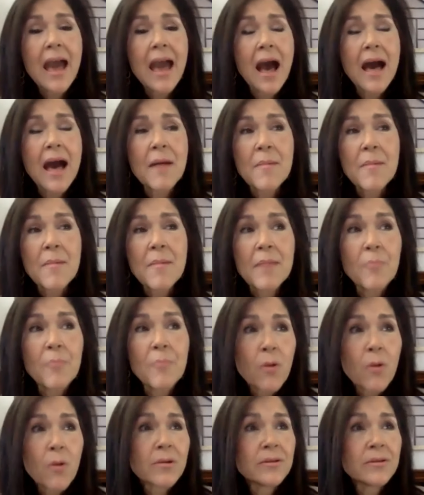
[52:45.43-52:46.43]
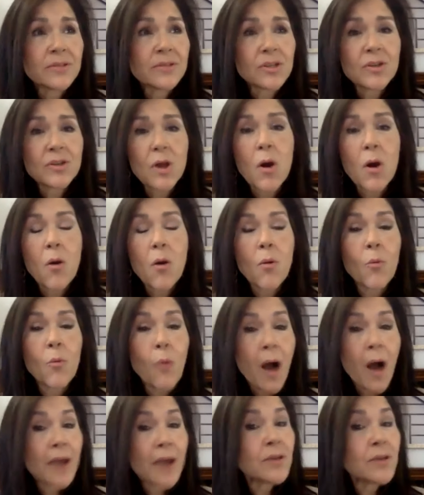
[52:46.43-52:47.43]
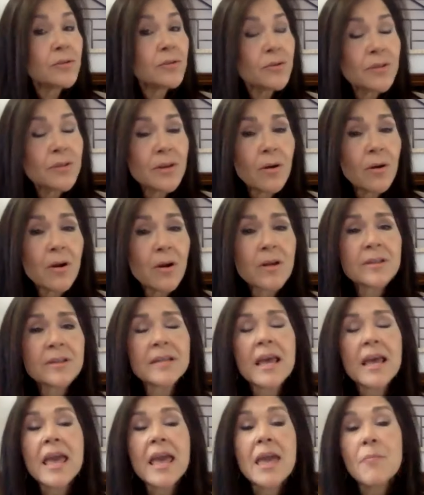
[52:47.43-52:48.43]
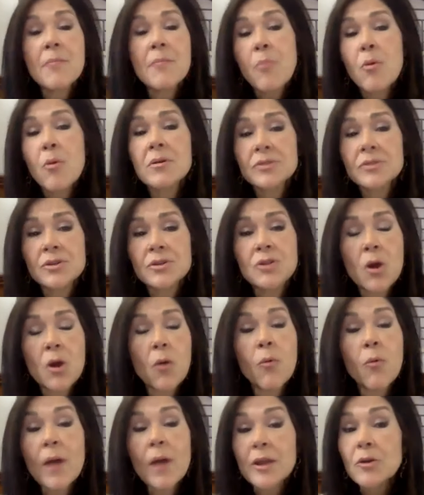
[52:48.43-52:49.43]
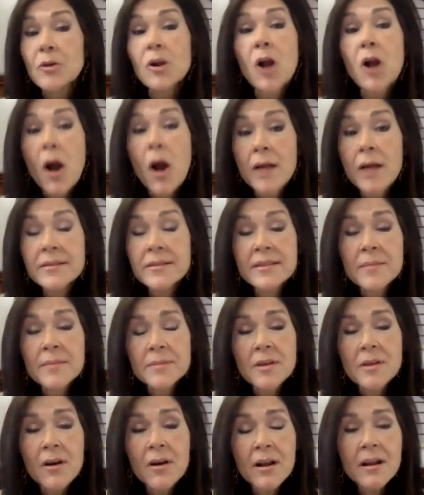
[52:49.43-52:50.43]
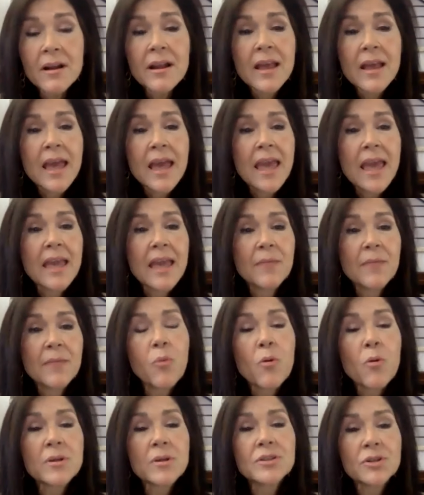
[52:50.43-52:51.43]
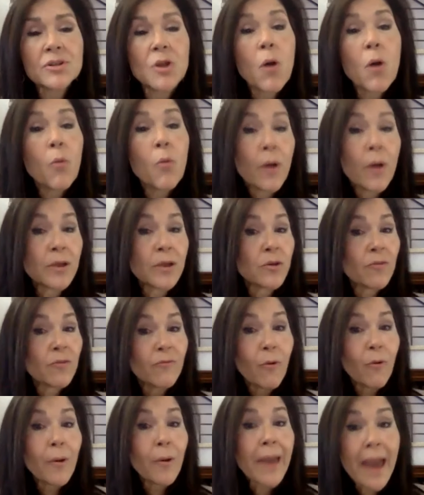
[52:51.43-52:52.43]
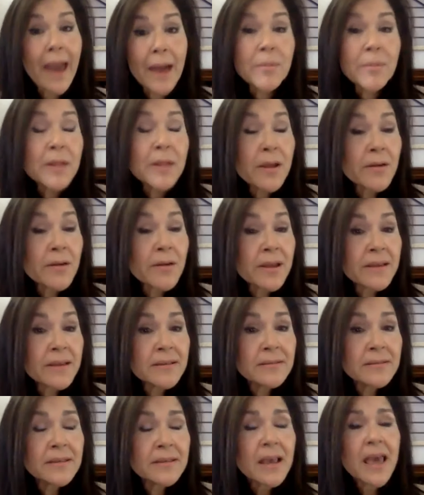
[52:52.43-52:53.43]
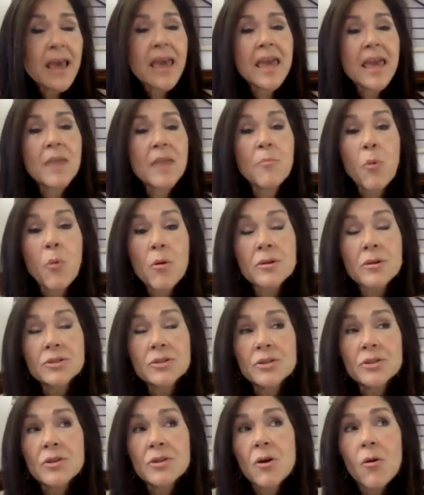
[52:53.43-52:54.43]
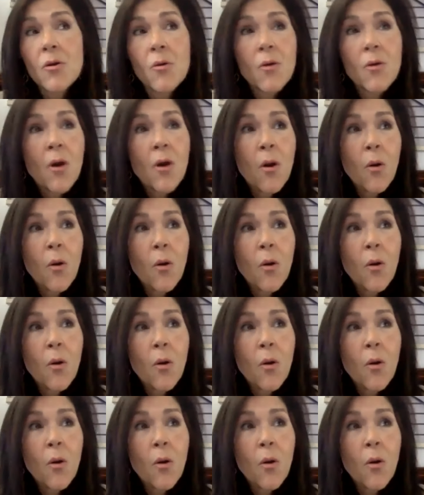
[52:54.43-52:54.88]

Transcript: Uh, important to know why you do the art. Important to know what your concepts are. Important to know what your vocabulary is. Important to know